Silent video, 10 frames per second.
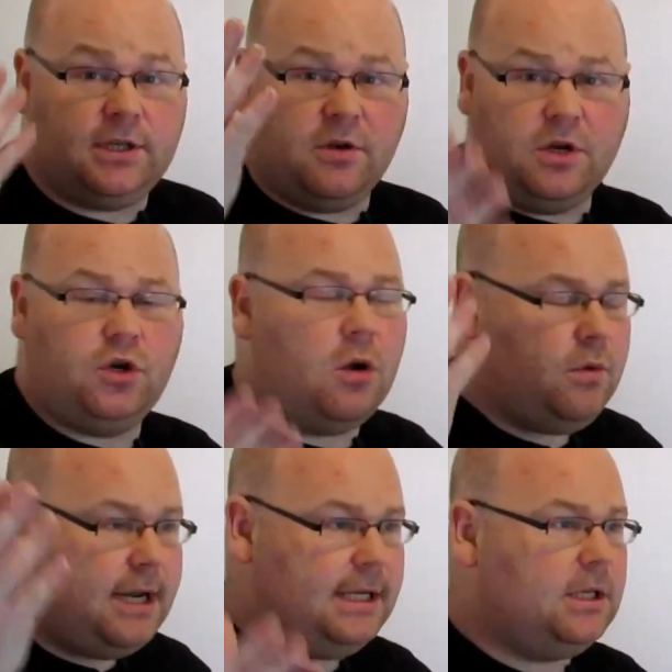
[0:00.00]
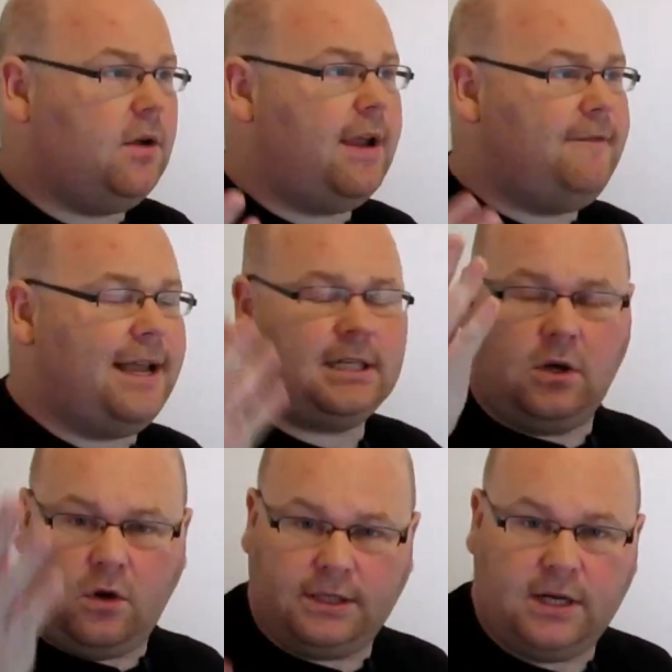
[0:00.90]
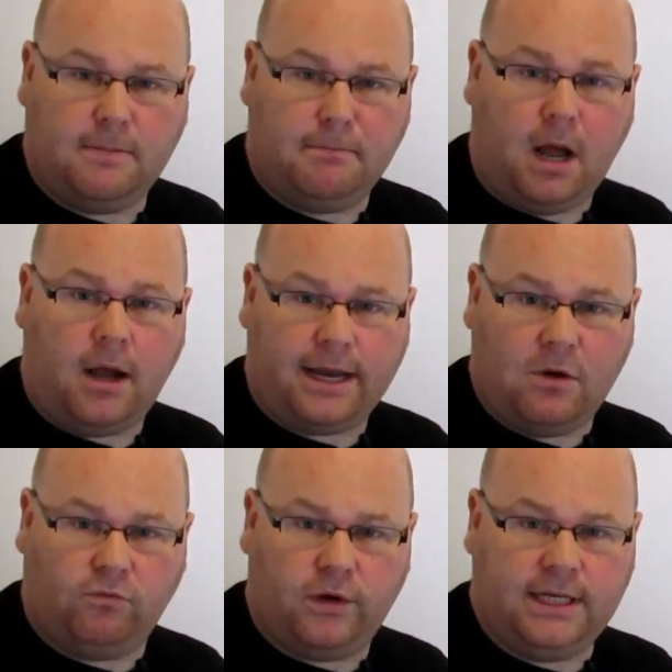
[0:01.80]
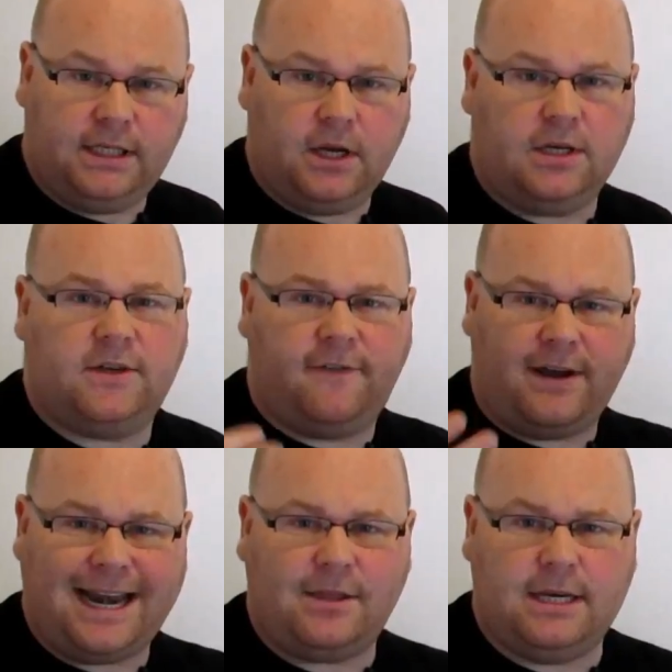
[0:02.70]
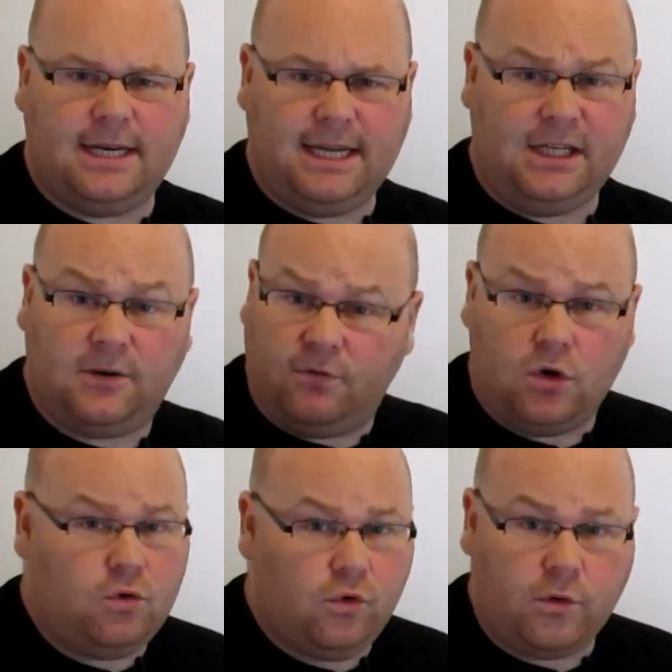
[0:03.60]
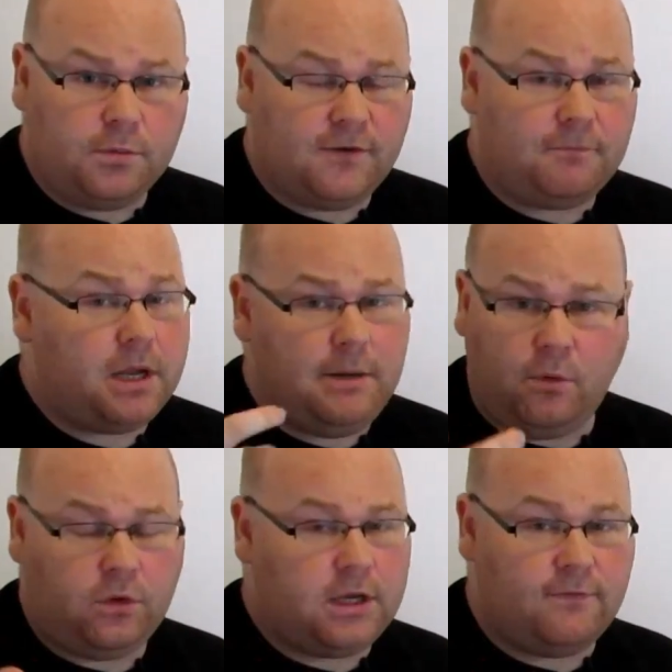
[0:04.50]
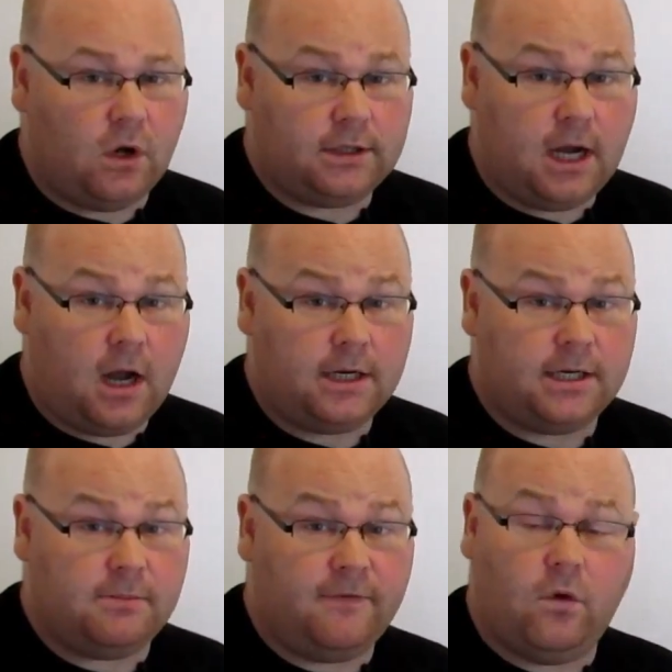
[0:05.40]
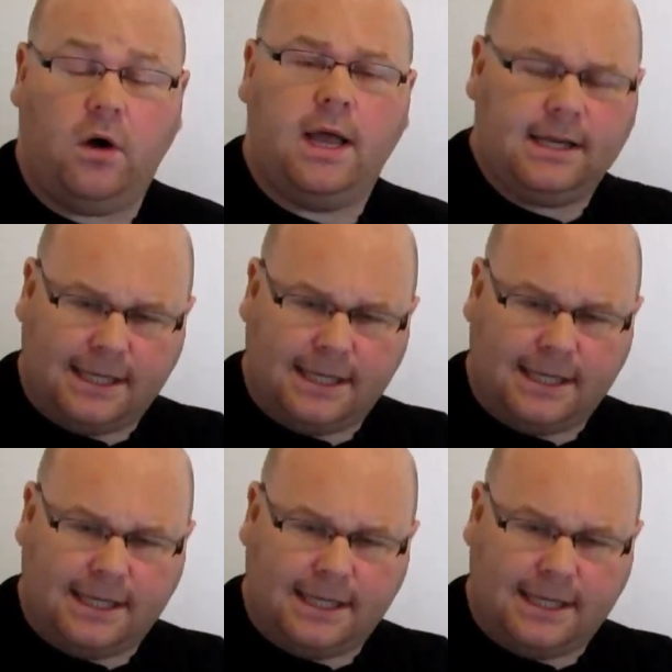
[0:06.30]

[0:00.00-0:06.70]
so you don't need to invest lots in market research to find out the needs of new groups of people that you've not targeted before.